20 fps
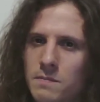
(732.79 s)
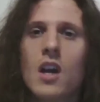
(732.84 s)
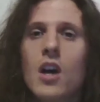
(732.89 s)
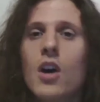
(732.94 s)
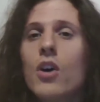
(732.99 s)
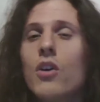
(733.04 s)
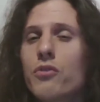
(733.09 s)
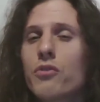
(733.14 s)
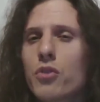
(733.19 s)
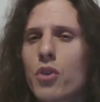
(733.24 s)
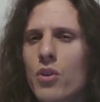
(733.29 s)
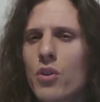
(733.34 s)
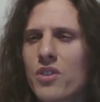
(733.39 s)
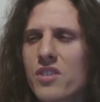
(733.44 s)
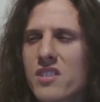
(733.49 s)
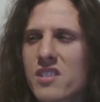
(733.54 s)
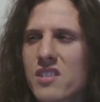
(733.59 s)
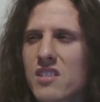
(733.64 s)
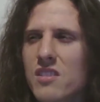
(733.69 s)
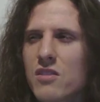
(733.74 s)
Of
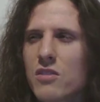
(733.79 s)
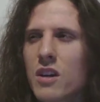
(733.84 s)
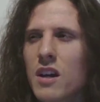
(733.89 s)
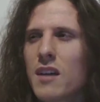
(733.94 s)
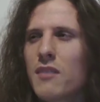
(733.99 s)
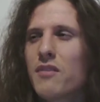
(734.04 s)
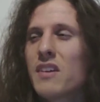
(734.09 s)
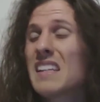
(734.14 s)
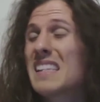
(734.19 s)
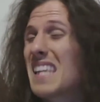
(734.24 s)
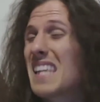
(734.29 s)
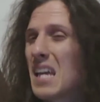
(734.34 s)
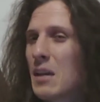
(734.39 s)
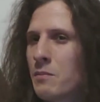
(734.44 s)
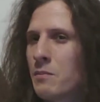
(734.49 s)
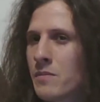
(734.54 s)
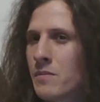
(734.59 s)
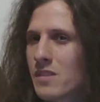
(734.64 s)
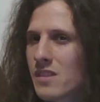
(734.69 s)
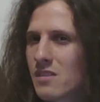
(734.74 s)
course, you have
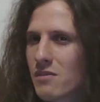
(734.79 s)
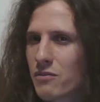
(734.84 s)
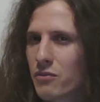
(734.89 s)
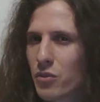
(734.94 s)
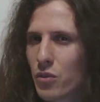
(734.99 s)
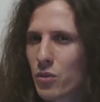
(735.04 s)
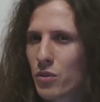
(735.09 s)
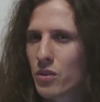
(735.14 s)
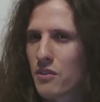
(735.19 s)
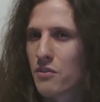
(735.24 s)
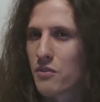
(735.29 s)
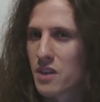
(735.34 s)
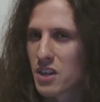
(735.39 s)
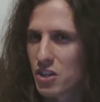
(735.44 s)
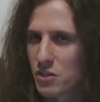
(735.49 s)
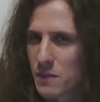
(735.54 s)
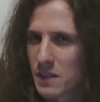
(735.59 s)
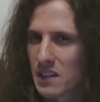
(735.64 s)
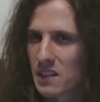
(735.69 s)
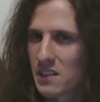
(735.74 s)
attempts for thrash
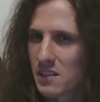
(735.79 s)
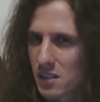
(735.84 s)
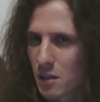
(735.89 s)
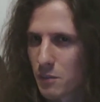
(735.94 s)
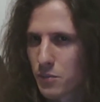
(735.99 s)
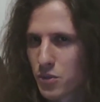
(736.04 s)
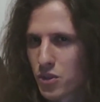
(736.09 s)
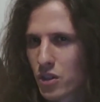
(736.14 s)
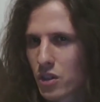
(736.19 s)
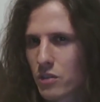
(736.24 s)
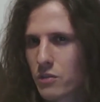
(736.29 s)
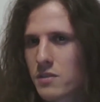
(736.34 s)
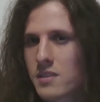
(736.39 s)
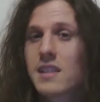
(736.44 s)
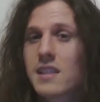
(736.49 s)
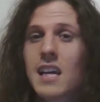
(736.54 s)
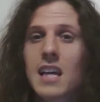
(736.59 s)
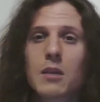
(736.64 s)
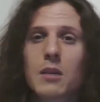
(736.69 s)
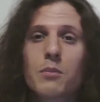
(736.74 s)
metal subgenres
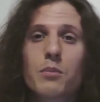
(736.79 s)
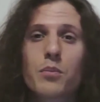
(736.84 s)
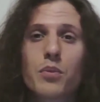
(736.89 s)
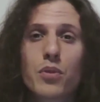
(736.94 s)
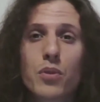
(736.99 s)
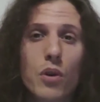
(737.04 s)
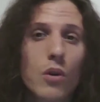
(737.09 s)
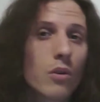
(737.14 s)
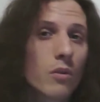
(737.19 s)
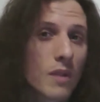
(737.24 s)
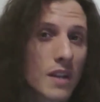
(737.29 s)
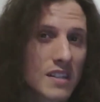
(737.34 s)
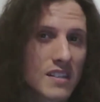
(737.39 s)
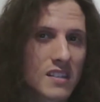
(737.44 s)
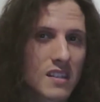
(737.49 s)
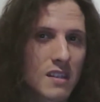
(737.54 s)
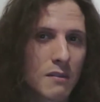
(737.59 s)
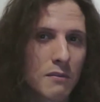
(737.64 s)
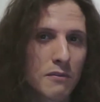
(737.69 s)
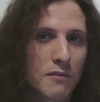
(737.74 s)
like
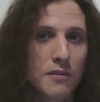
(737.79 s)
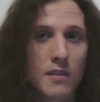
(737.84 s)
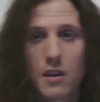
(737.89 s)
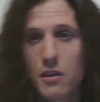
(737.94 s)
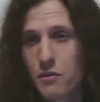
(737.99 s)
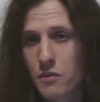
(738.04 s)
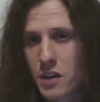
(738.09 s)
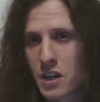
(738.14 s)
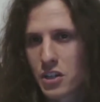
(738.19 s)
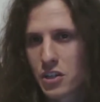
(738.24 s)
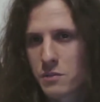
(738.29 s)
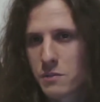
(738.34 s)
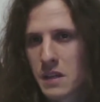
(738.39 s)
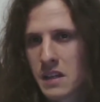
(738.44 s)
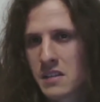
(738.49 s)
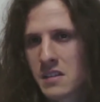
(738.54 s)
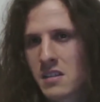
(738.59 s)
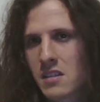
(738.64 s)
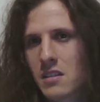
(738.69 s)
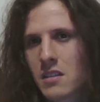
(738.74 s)
progressive thrash
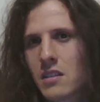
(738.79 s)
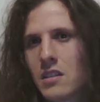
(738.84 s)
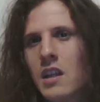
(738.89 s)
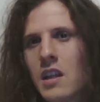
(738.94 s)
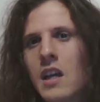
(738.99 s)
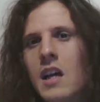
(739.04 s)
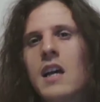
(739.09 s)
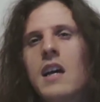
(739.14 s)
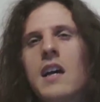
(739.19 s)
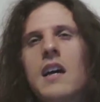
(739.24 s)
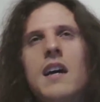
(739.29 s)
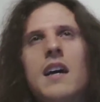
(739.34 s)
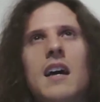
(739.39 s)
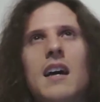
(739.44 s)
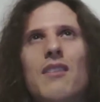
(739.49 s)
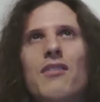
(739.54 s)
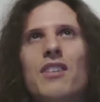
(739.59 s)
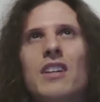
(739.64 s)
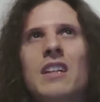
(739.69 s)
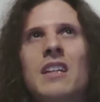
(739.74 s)
metal,
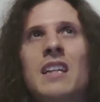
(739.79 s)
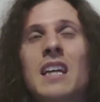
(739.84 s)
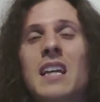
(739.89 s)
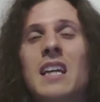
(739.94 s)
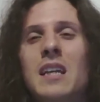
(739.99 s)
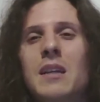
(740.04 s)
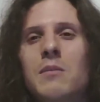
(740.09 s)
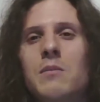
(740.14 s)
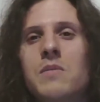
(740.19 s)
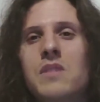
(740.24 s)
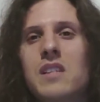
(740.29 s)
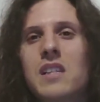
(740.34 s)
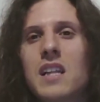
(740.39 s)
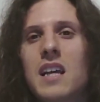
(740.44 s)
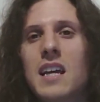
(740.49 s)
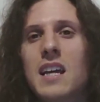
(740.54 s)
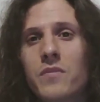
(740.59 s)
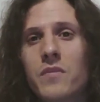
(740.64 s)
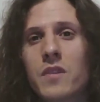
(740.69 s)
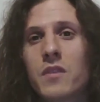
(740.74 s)
having names
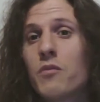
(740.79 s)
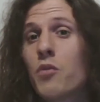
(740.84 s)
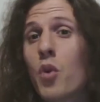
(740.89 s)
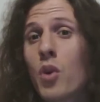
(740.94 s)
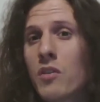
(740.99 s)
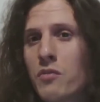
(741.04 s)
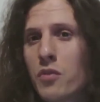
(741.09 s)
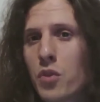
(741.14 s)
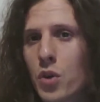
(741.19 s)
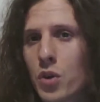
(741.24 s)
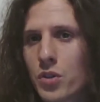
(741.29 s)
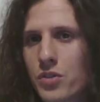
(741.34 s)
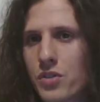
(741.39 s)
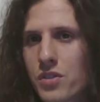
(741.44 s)
like Voivod.